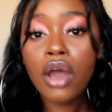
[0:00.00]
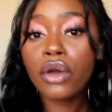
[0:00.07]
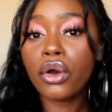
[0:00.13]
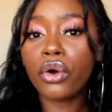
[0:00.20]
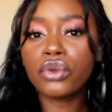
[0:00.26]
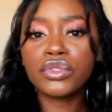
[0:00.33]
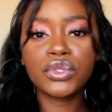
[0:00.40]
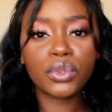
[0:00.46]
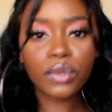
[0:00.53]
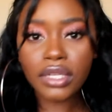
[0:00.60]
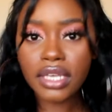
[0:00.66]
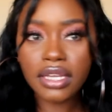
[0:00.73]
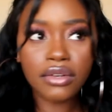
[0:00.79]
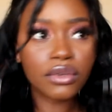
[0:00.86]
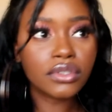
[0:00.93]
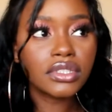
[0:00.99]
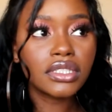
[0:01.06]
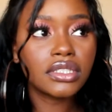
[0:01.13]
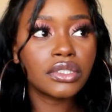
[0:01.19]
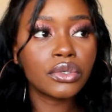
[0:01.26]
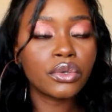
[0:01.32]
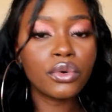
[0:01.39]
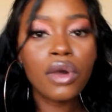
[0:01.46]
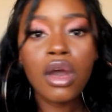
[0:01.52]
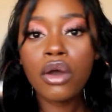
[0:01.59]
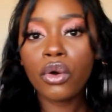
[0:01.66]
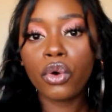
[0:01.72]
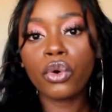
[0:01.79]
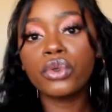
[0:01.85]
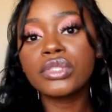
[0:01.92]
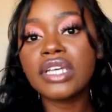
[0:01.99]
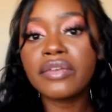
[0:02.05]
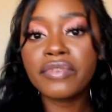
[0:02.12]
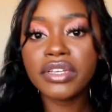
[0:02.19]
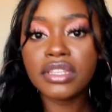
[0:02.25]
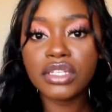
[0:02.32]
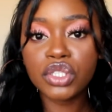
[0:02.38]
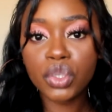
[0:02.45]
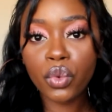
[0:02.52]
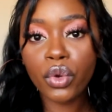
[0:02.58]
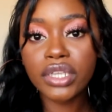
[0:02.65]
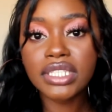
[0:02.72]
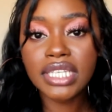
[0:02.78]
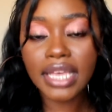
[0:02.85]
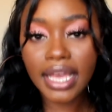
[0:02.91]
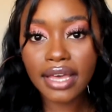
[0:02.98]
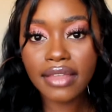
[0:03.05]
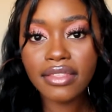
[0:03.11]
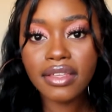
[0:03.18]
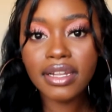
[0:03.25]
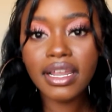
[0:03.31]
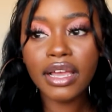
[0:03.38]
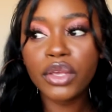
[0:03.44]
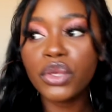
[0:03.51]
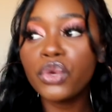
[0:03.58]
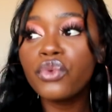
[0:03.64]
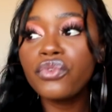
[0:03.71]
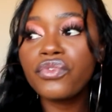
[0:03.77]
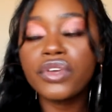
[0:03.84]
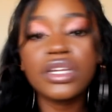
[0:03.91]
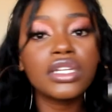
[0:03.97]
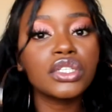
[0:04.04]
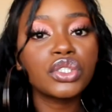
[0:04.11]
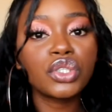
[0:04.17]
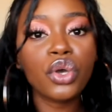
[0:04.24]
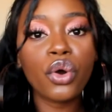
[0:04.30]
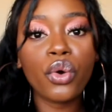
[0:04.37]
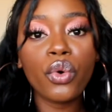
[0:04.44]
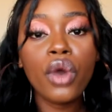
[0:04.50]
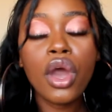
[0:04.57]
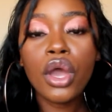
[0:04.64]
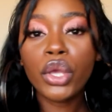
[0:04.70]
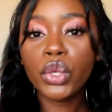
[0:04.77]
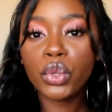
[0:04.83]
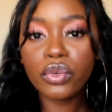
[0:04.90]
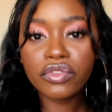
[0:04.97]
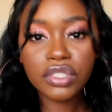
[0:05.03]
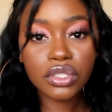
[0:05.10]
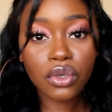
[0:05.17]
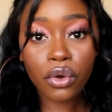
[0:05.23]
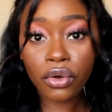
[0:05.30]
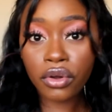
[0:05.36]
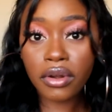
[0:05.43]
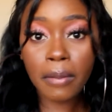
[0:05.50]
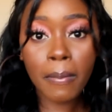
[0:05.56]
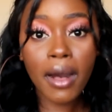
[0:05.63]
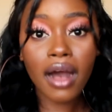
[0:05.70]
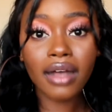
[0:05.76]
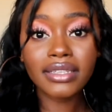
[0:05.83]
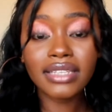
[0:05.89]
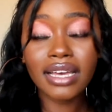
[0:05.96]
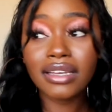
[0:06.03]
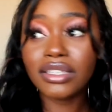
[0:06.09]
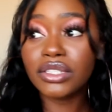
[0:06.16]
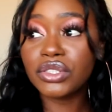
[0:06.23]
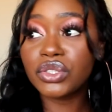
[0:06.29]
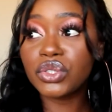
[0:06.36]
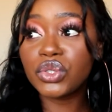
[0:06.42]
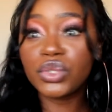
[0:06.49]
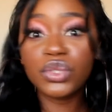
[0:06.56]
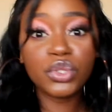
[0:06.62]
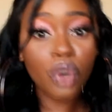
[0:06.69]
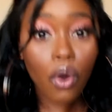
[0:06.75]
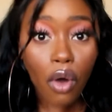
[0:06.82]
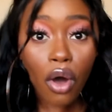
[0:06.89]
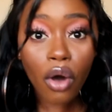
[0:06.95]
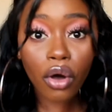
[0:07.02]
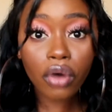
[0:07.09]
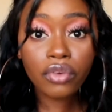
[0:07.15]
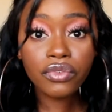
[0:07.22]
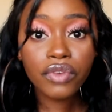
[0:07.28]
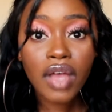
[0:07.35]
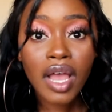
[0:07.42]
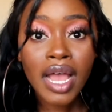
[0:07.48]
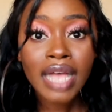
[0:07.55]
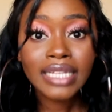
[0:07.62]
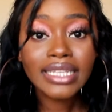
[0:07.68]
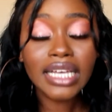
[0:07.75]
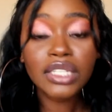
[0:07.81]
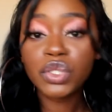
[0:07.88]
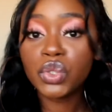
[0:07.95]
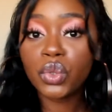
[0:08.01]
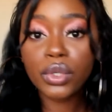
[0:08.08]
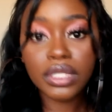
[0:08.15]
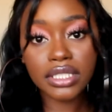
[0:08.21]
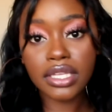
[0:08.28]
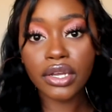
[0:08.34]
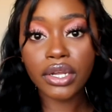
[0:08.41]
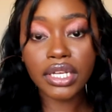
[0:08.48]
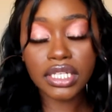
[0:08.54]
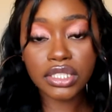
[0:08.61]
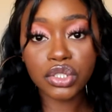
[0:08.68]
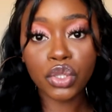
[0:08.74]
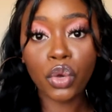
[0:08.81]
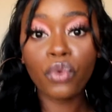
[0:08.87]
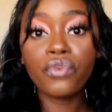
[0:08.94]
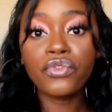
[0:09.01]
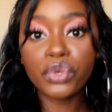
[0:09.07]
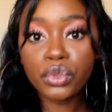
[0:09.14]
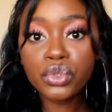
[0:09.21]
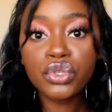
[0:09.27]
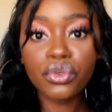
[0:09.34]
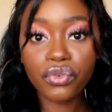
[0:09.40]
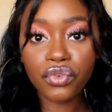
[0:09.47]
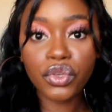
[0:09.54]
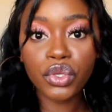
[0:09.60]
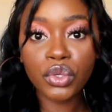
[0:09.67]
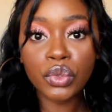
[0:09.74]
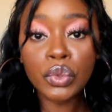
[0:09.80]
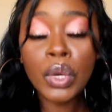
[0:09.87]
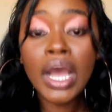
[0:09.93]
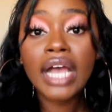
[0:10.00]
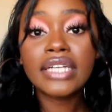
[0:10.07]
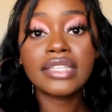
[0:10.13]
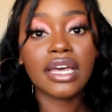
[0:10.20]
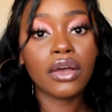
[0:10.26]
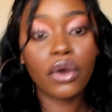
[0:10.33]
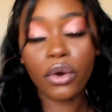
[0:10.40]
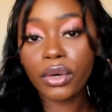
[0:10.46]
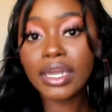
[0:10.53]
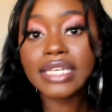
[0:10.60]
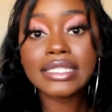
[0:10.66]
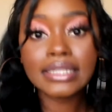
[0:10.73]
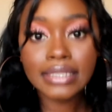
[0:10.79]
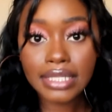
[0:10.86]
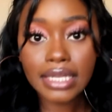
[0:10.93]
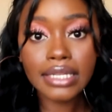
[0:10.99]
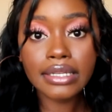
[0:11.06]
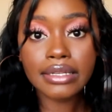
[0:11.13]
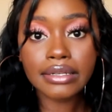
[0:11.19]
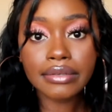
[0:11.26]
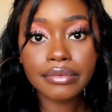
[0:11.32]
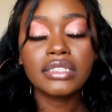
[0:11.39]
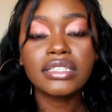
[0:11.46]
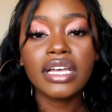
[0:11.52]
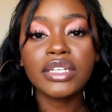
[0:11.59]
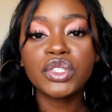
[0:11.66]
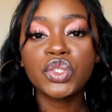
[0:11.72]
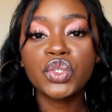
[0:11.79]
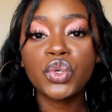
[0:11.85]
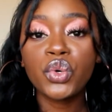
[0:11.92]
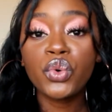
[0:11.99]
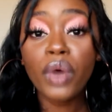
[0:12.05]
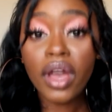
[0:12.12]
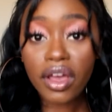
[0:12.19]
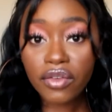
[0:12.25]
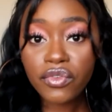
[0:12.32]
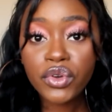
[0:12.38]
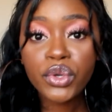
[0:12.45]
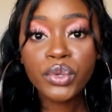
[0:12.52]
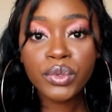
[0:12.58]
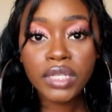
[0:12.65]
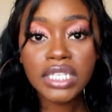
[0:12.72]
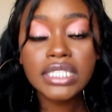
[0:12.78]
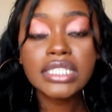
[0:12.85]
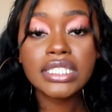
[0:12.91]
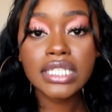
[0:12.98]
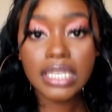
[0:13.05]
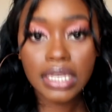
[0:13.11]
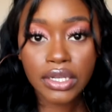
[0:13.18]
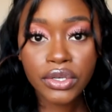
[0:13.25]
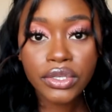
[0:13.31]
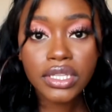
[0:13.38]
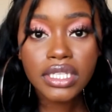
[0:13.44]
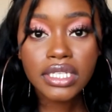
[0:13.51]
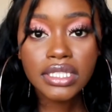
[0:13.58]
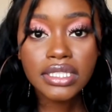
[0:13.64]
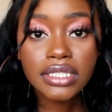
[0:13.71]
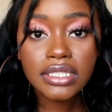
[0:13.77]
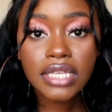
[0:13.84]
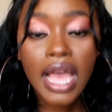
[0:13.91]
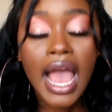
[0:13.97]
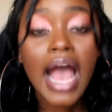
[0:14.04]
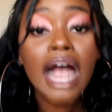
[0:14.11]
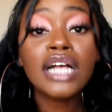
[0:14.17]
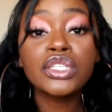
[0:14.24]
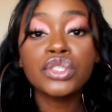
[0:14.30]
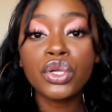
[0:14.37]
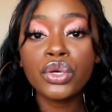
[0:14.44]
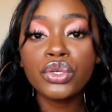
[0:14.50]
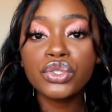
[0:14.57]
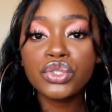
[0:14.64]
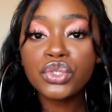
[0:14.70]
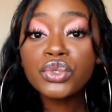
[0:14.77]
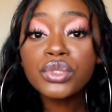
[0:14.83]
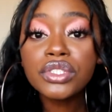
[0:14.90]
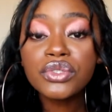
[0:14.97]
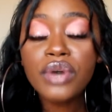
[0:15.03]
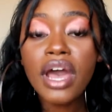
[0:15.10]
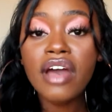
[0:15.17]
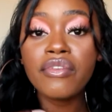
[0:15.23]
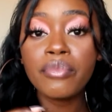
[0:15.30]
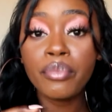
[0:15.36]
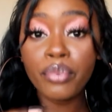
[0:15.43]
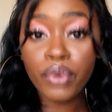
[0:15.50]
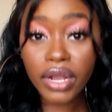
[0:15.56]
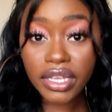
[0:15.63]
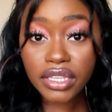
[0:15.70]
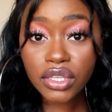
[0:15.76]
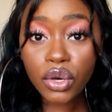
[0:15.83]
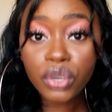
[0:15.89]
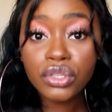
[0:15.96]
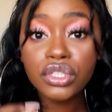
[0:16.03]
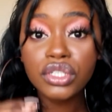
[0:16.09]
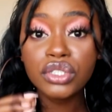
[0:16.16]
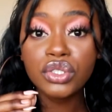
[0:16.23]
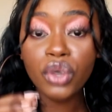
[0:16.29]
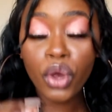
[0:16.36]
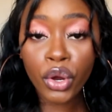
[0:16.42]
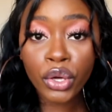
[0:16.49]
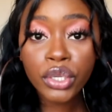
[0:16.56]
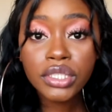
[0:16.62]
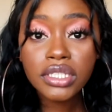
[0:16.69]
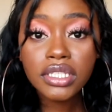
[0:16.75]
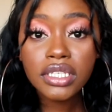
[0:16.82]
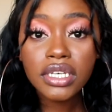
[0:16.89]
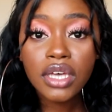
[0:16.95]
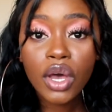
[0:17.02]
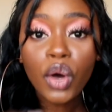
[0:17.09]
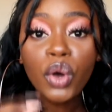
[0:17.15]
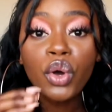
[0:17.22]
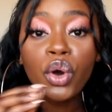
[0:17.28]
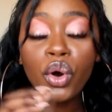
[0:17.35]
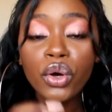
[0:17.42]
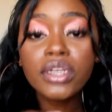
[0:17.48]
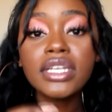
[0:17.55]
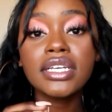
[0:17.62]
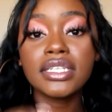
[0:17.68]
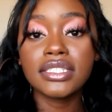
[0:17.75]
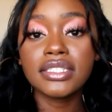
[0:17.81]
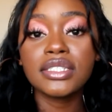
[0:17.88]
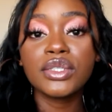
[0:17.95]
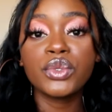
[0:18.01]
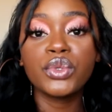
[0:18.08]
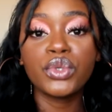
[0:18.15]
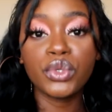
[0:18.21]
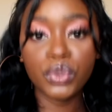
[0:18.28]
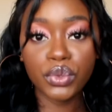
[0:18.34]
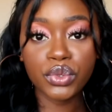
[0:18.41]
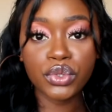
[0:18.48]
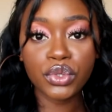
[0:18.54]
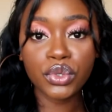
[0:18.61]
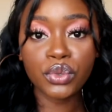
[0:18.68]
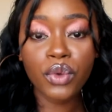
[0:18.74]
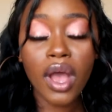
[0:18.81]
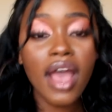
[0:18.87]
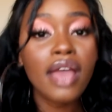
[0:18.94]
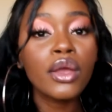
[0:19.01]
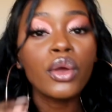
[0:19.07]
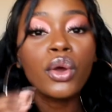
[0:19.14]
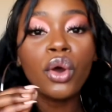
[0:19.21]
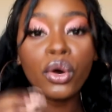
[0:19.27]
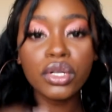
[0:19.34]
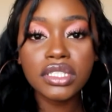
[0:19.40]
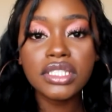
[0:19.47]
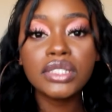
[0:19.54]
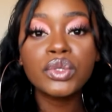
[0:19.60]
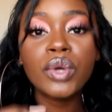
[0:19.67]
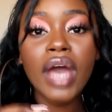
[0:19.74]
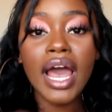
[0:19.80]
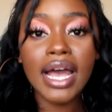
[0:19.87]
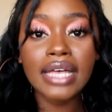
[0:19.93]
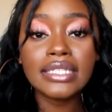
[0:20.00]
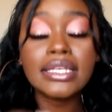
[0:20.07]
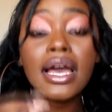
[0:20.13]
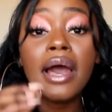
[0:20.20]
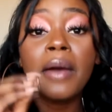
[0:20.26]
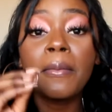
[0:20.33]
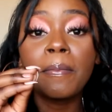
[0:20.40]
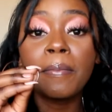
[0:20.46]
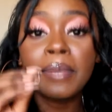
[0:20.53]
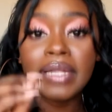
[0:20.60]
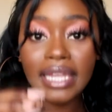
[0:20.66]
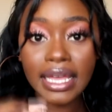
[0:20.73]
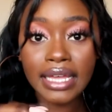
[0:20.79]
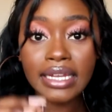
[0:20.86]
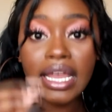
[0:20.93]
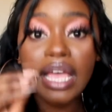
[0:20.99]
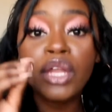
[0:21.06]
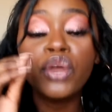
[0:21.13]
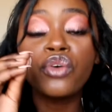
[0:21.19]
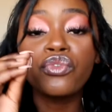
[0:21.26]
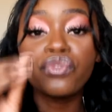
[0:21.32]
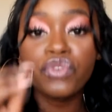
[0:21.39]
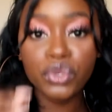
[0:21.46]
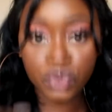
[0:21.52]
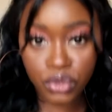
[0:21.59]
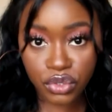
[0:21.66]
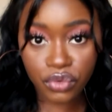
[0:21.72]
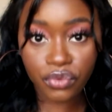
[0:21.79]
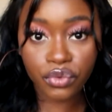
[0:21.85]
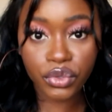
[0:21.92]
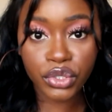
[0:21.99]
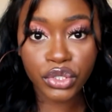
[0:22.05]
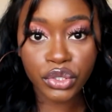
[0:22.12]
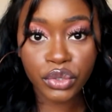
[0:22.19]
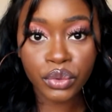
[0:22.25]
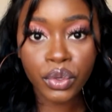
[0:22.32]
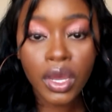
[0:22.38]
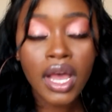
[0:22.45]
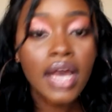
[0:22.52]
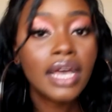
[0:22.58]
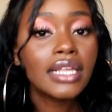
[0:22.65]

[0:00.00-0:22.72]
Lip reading: God surely cannot still cause everything to work together. Like you feel as though you have just gone on a path that is just so off that surely there is no future for you that God has intended. Like to whoever who needs to hear this, as long as you still have breath on this earth, God can still use you, and God still has a plan and a future for you.